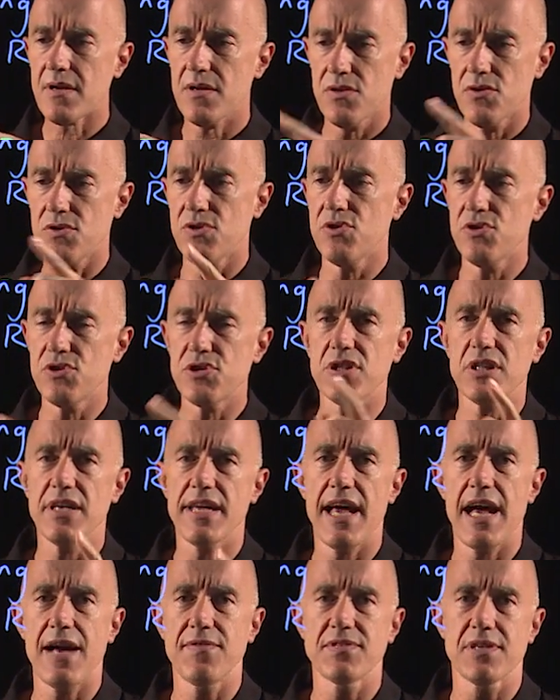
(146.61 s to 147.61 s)
You
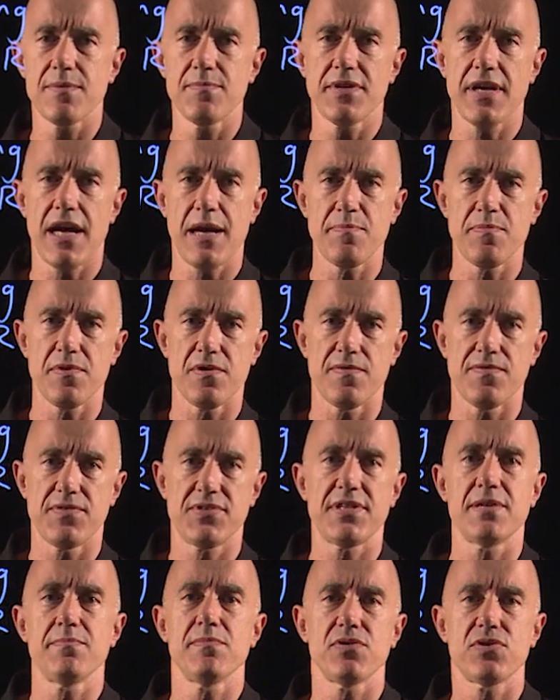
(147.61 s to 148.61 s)
usually have some type of
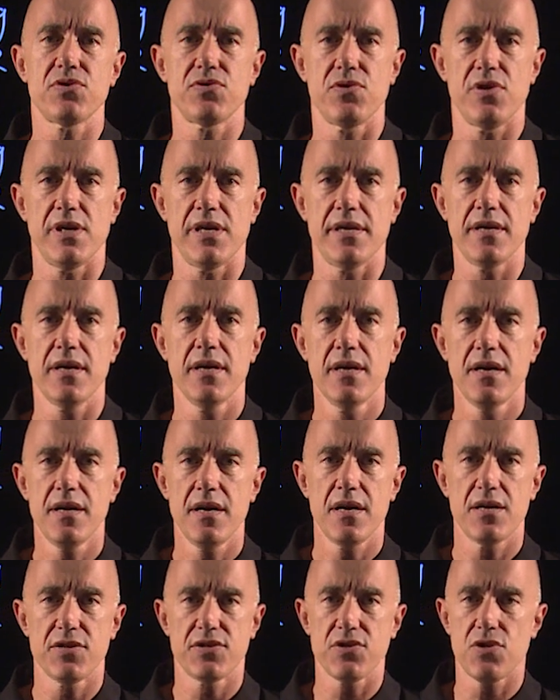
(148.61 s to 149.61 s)
symmetry
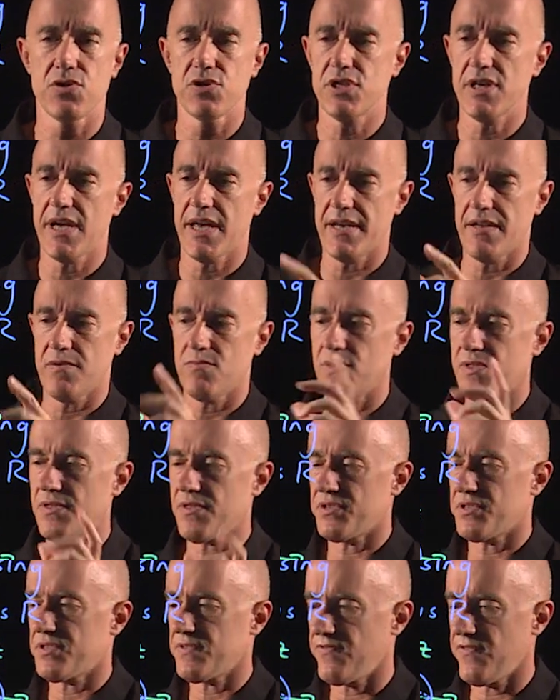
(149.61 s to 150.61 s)
associated with
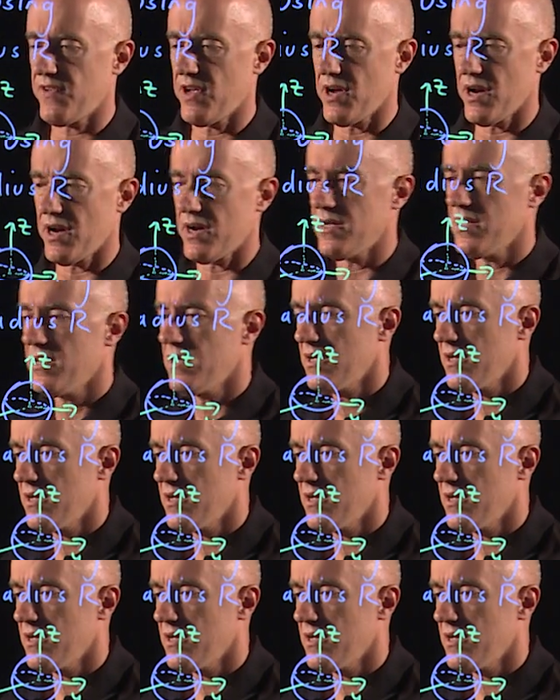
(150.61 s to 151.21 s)
the sphere.